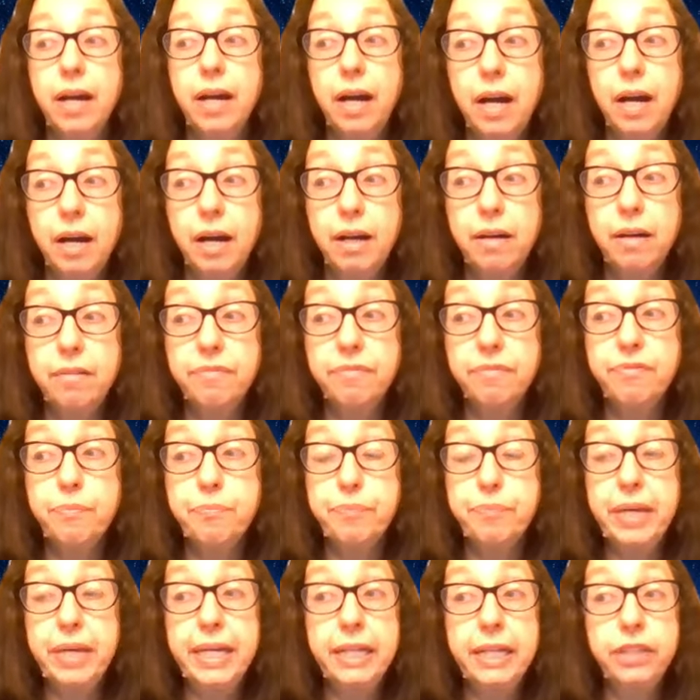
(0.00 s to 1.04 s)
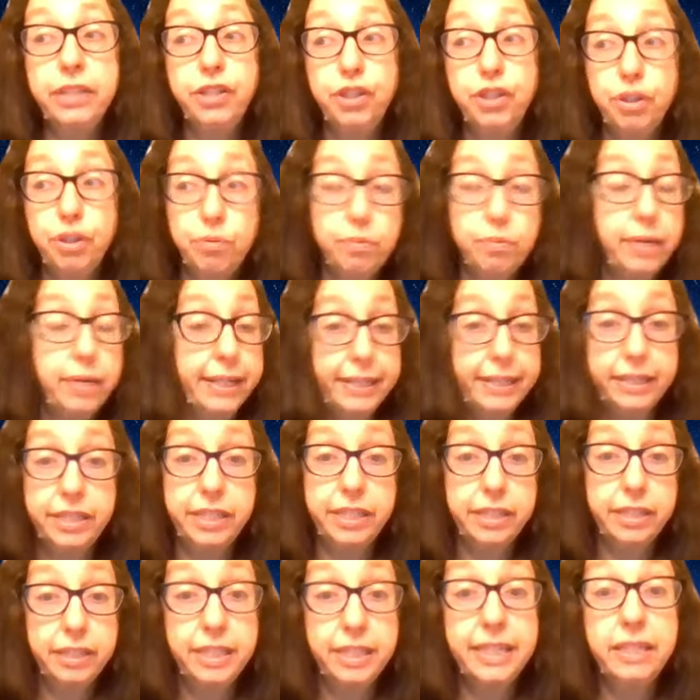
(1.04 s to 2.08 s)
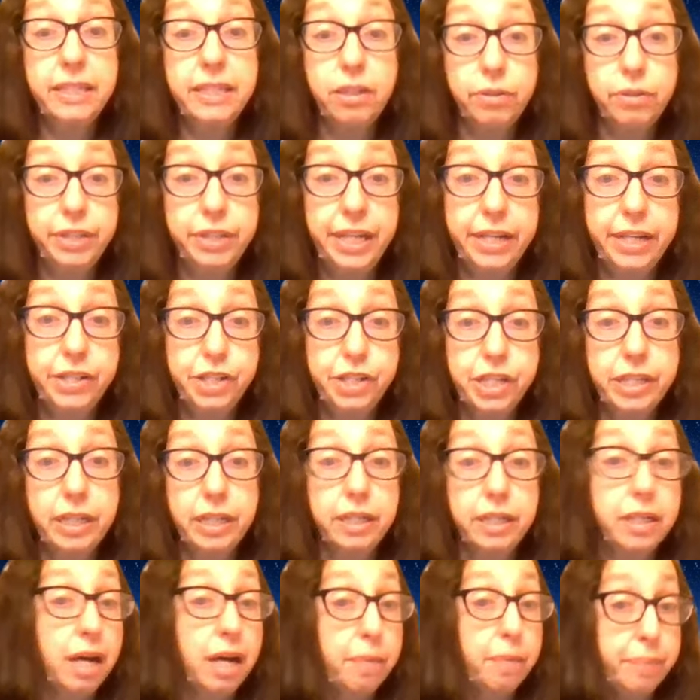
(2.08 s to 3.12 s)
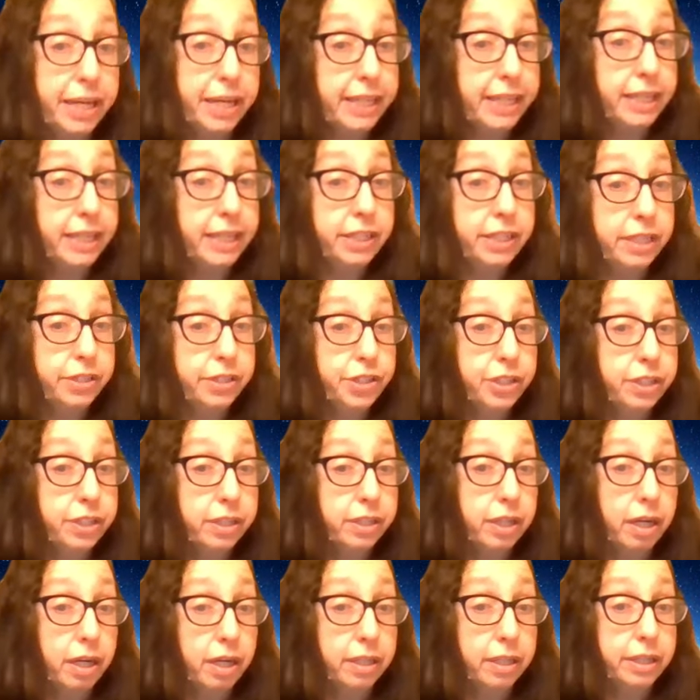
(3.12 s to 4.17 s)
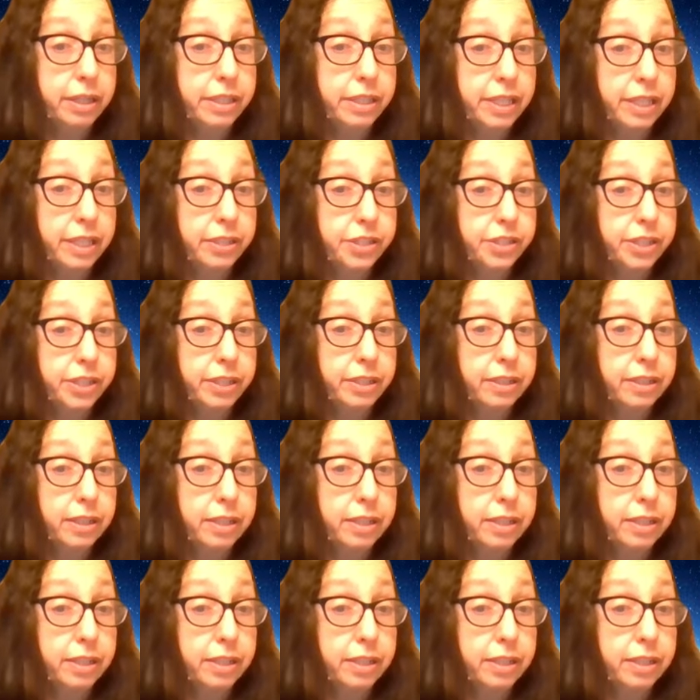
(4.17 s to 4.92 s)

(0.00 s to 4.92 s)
of being too wedded to denotation and not paying attention to connotation.